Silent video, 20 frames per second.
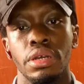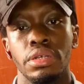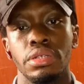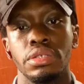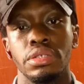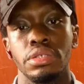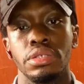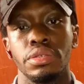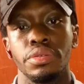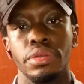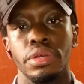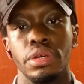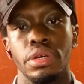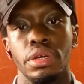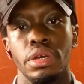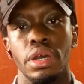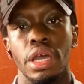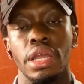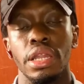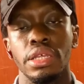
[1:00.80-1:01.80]
and
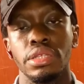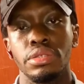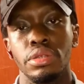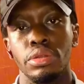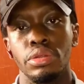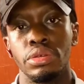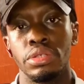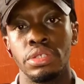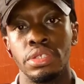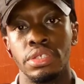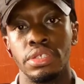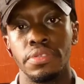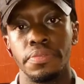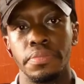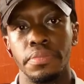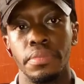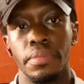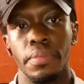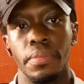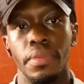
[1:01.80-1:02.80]
I learned a lot.
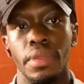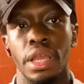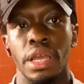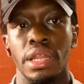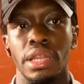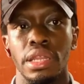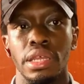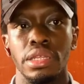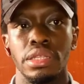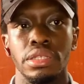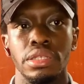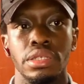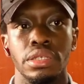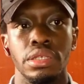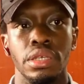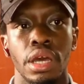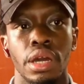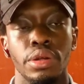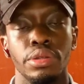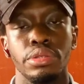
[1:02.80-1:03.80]
I
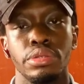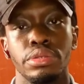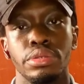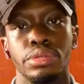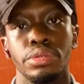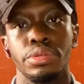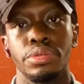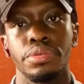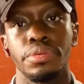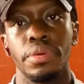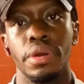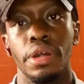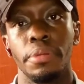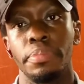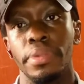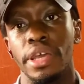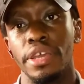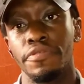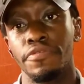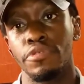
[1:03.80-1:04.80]
learned how to
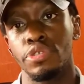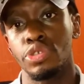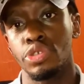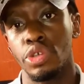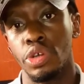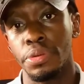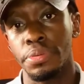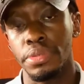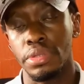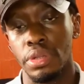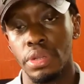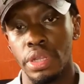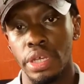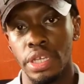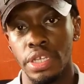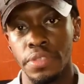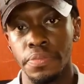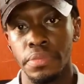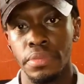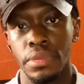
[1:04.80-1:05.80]
apply for jobs
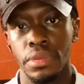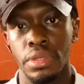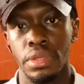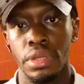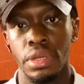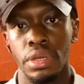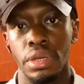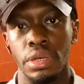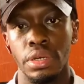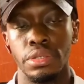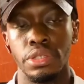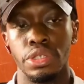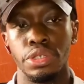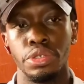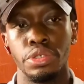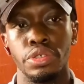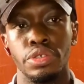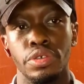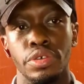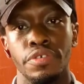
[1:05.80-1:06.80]
online and the
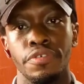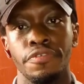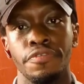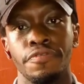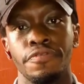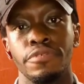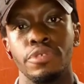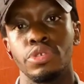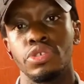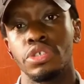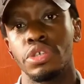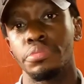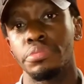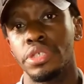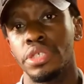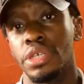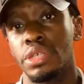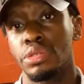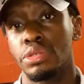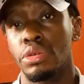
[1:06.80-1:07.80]
use of social
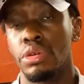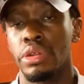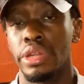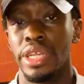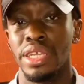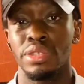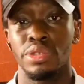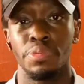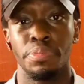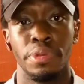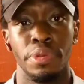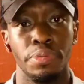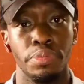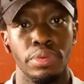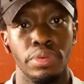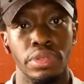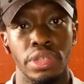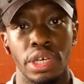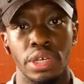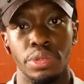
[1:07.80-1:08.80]
media to connect with
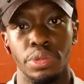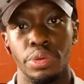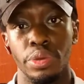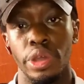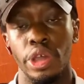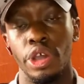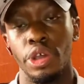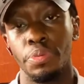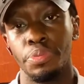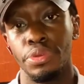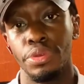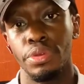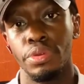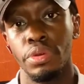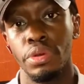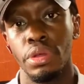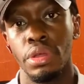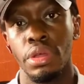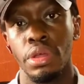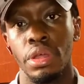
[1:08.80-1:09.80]
people that will help
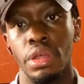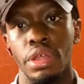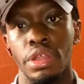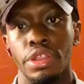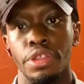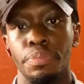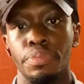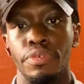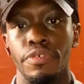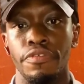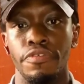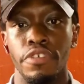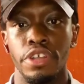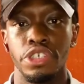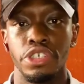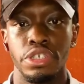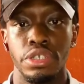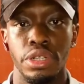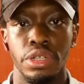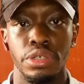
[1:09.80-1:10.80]
you, the
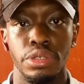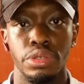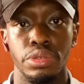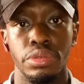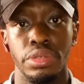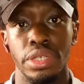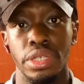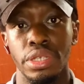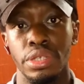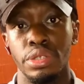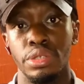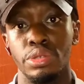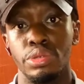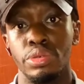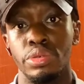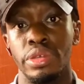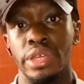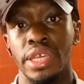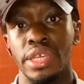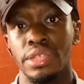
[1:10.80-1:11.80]
professionals you need
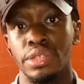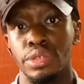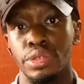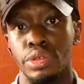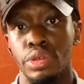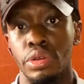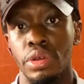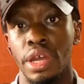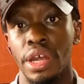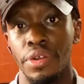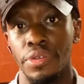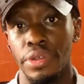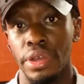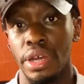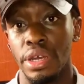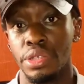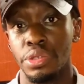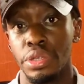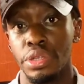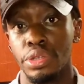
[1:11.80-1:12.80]
to get your career
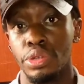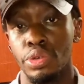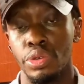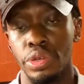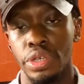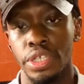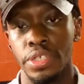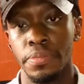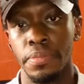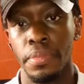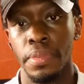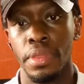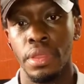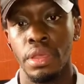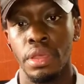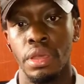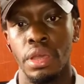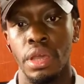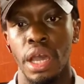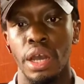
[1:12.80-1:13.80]
actually going,
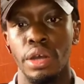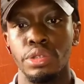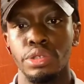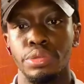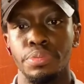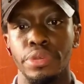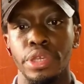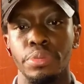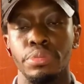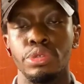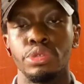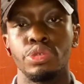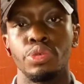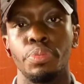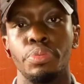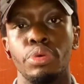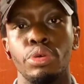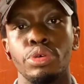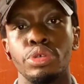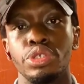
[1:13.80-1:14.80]
how to be able
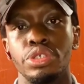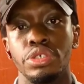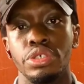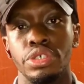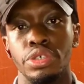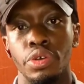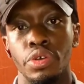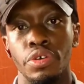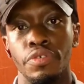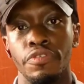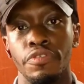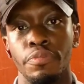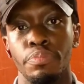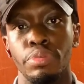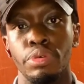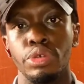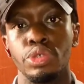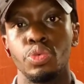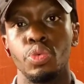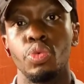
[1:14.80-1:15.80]
to pose yourself,
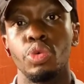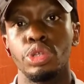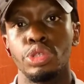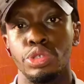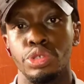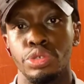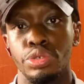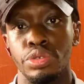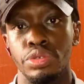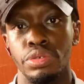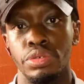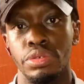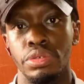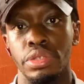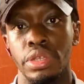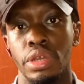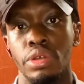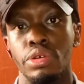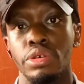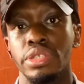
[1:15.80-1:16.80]
pose what you
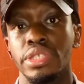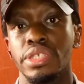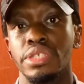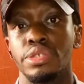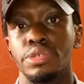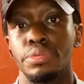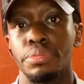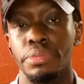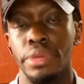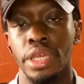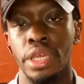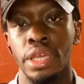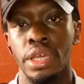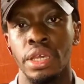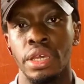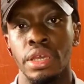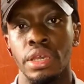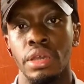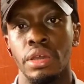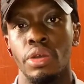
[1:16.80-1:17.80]
do, the content you make
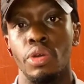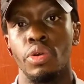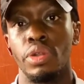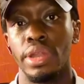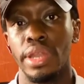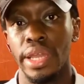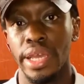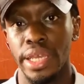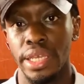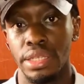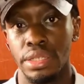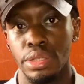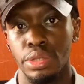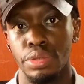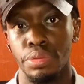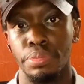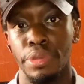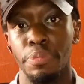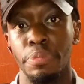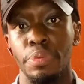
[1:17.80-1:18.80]
online
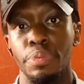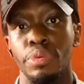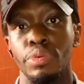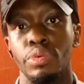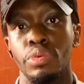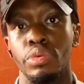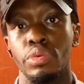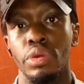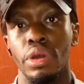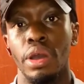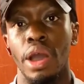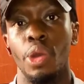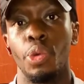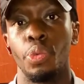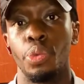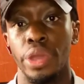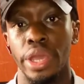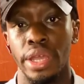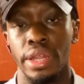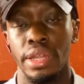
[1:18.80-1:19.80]
to make people
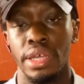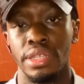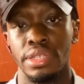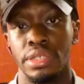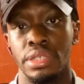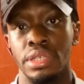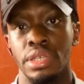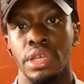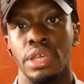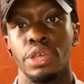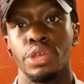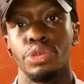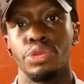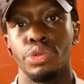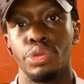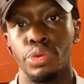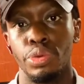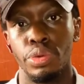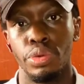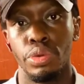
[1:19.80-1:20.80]
aware that you
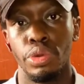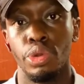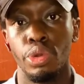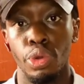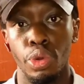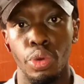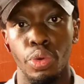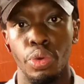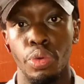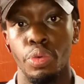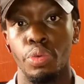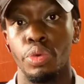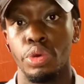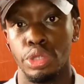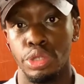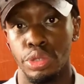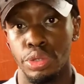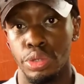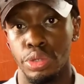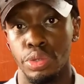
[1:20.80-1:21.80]
know
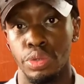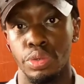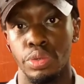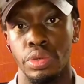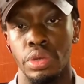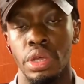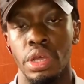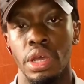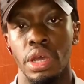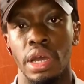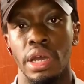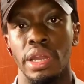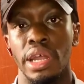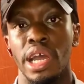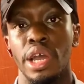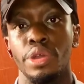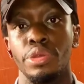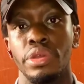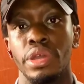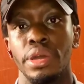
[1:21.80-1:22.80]
what you do and
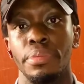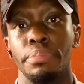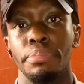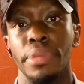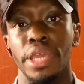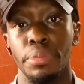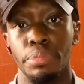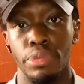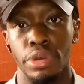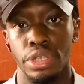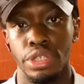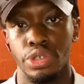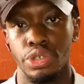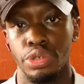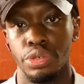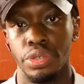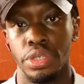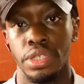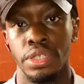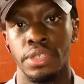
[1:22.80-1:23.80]
how you can make money
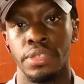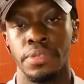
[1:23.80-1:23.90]
through